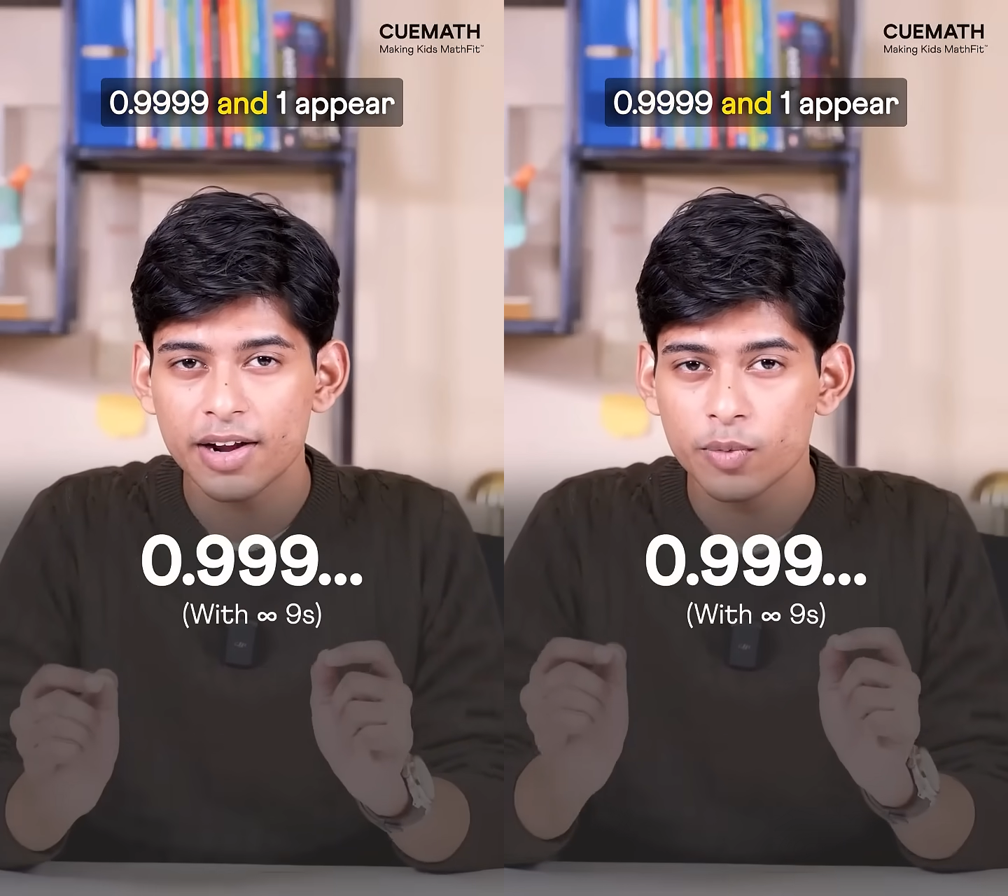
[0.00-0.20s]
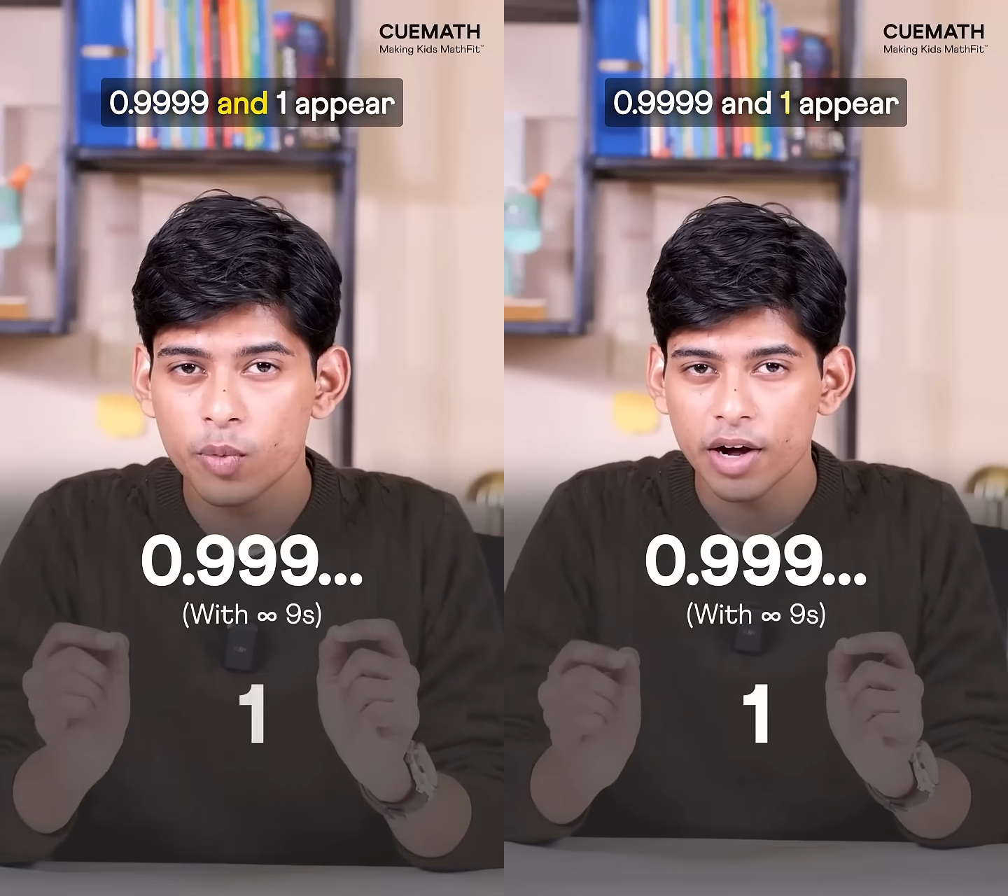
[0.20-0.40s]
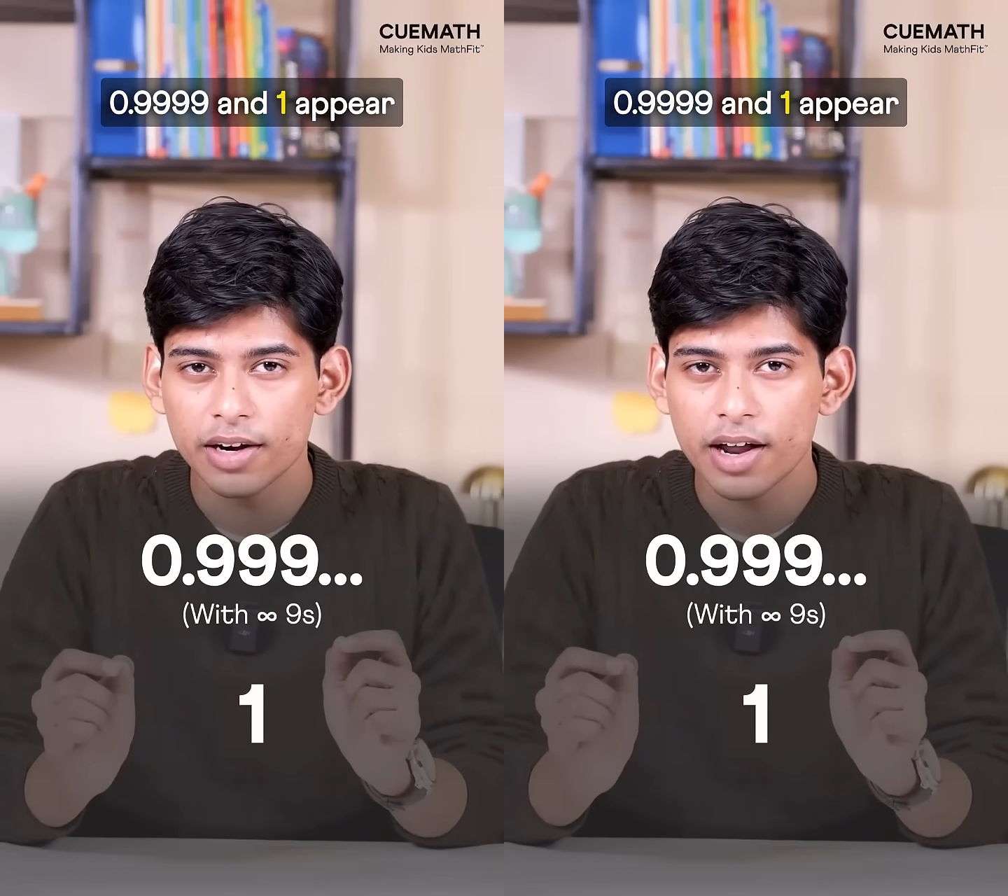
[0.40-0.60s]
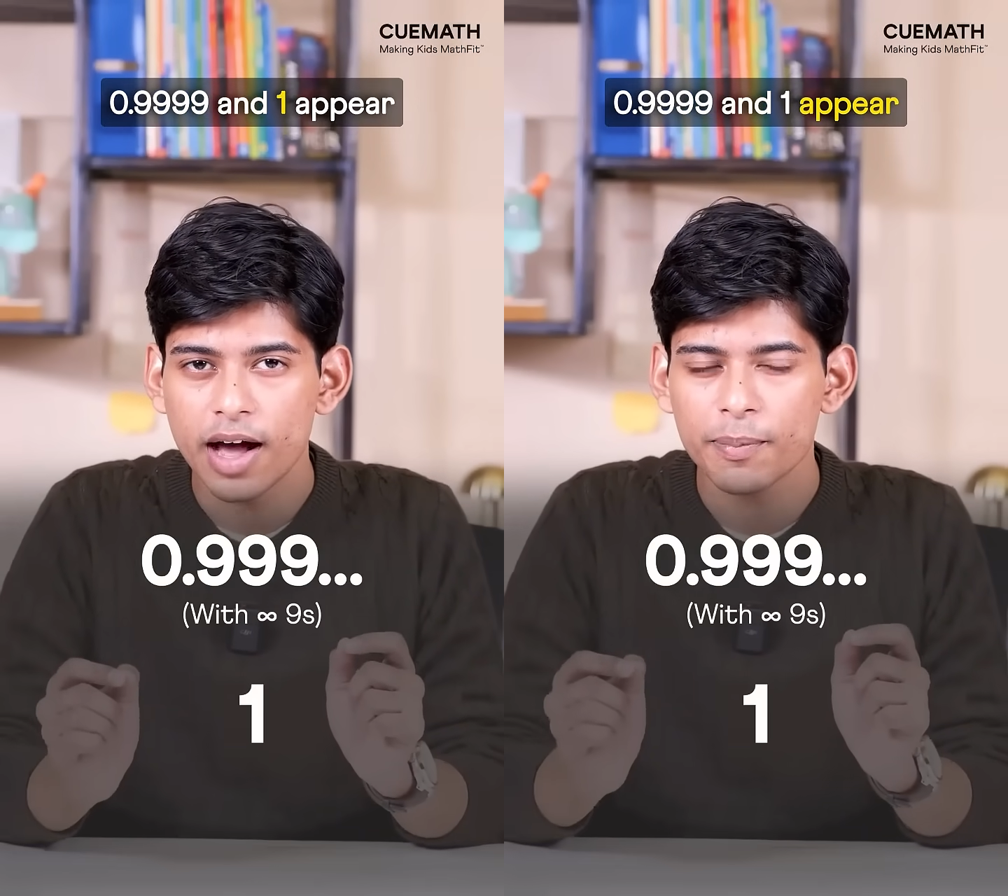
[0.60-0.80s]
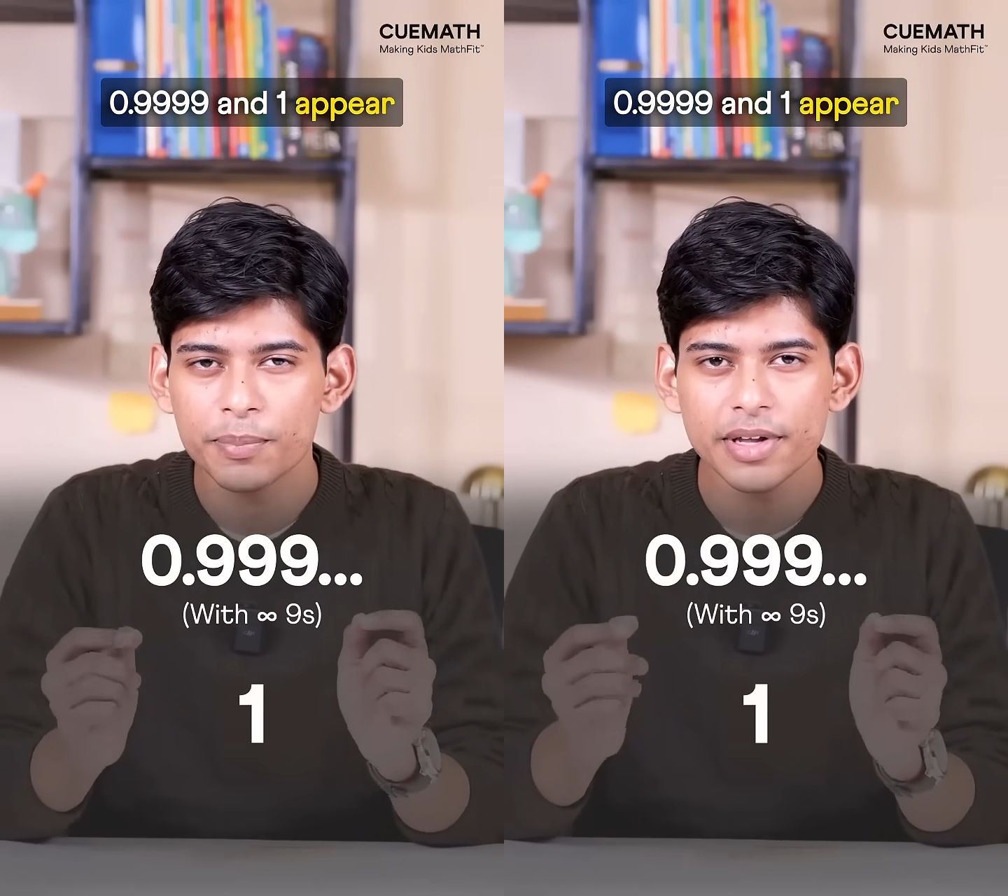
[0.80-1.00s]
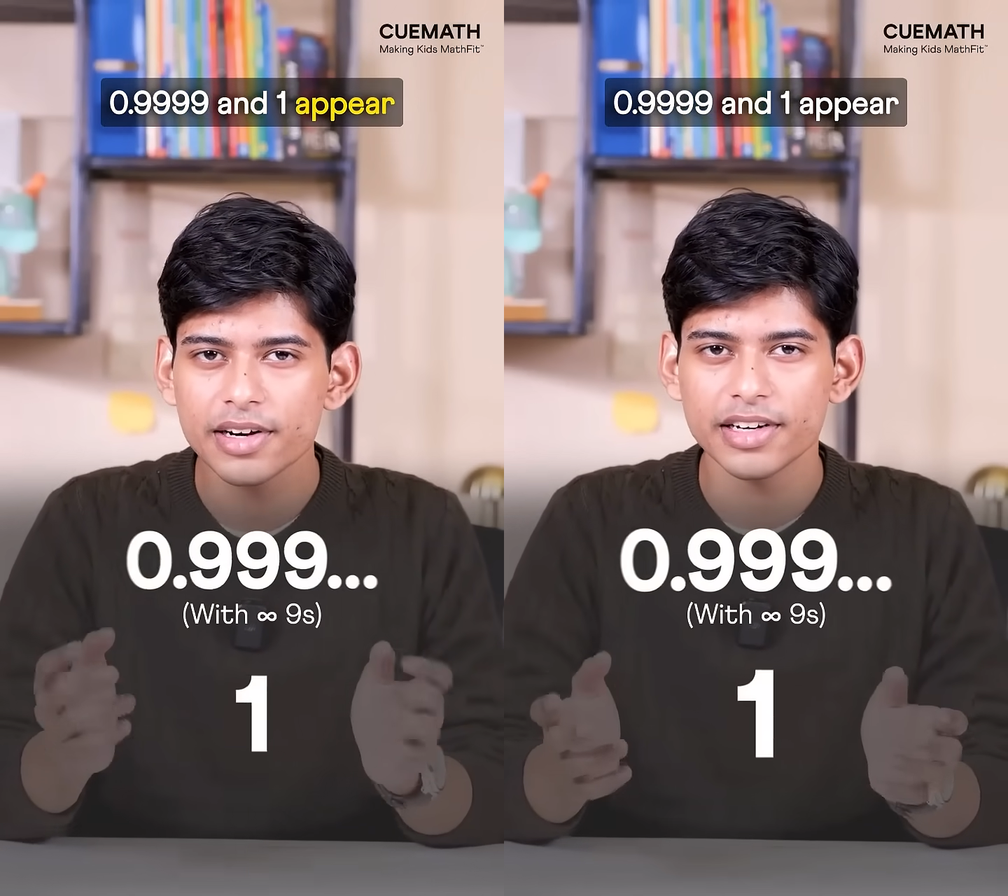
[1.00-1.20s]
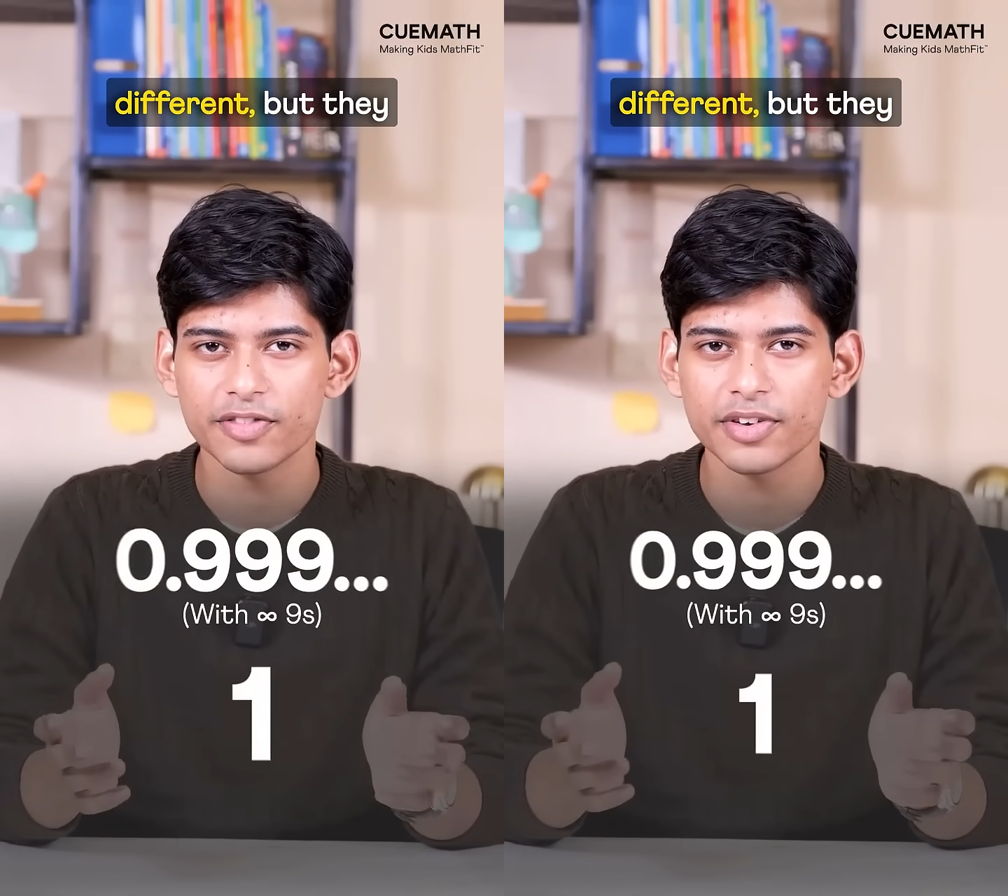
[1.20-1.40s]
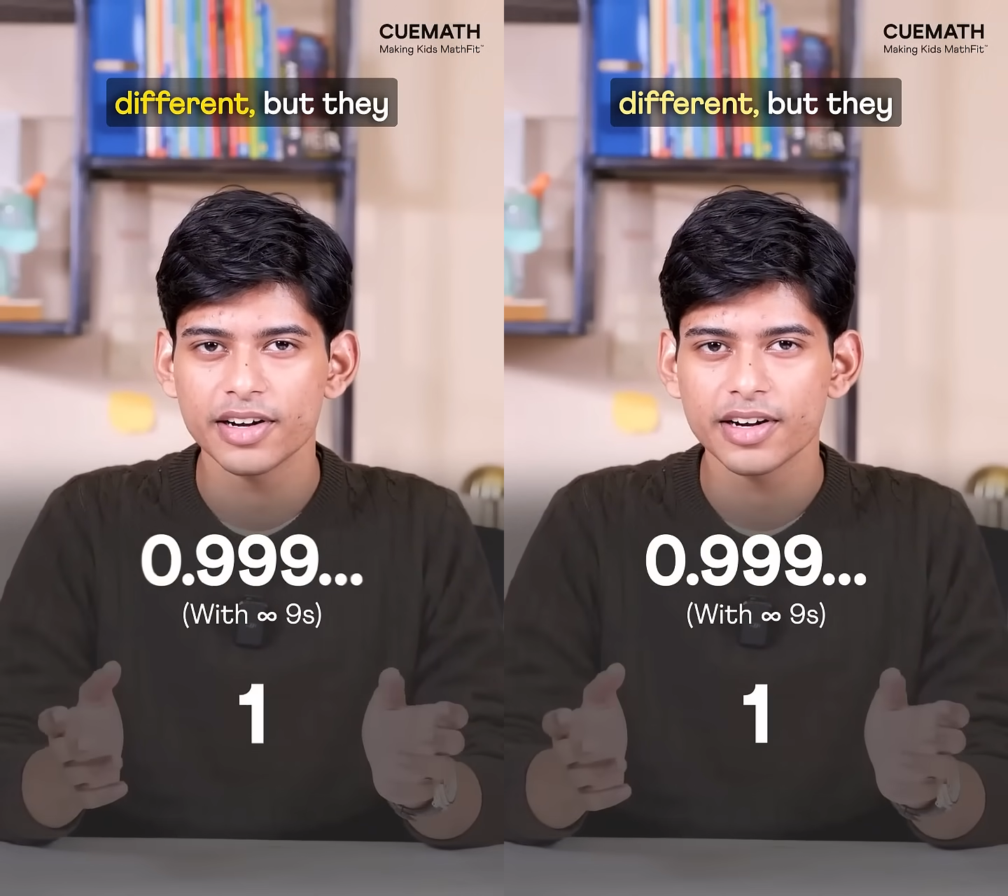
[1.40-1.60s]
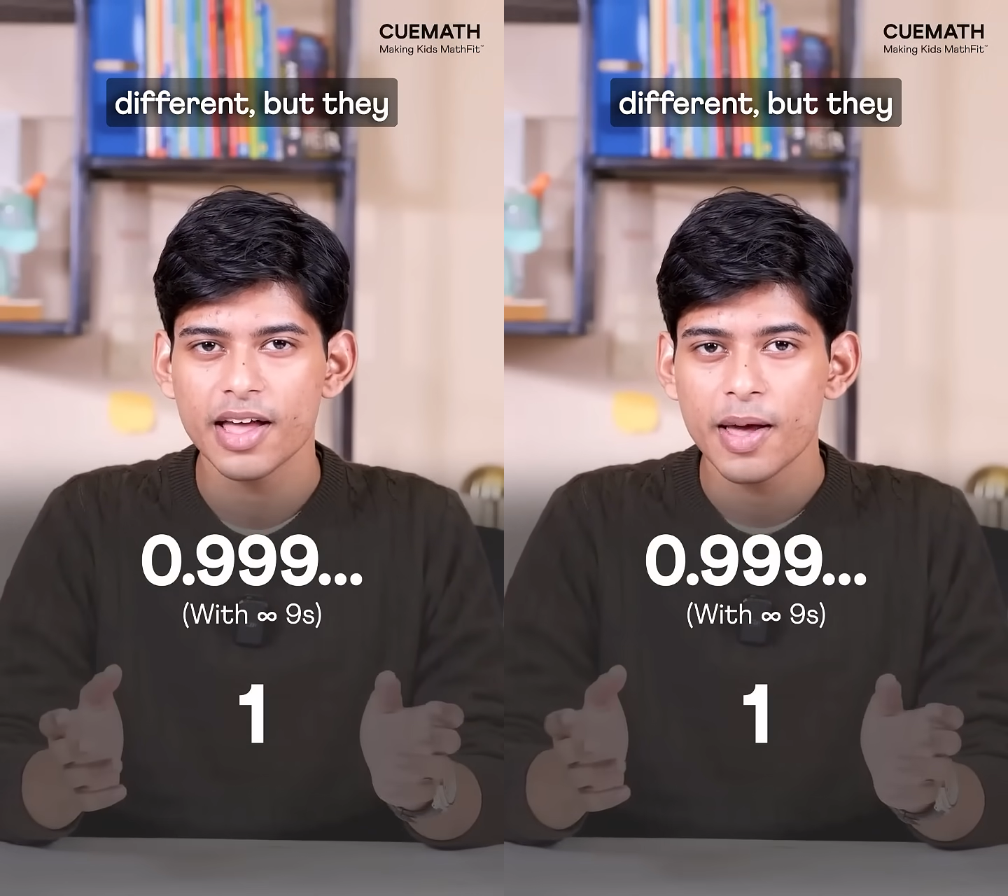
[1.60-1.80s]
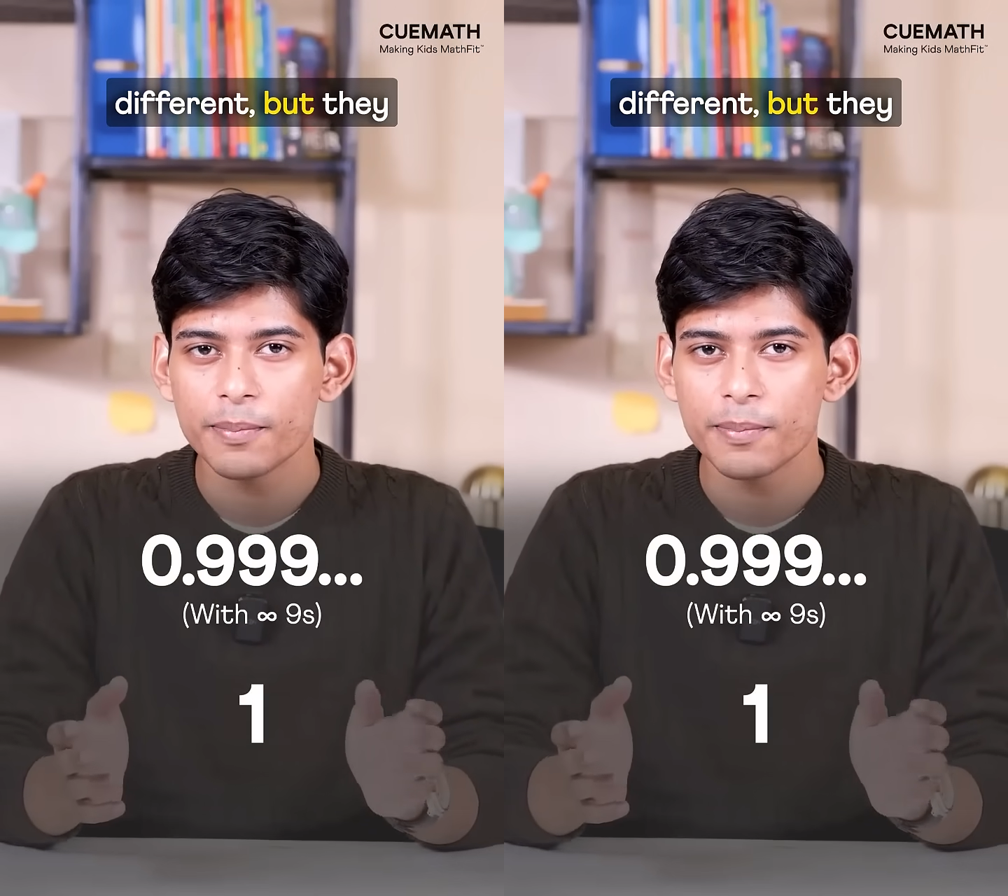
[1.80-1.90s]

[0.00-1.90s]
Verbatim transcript: and 1 appear different,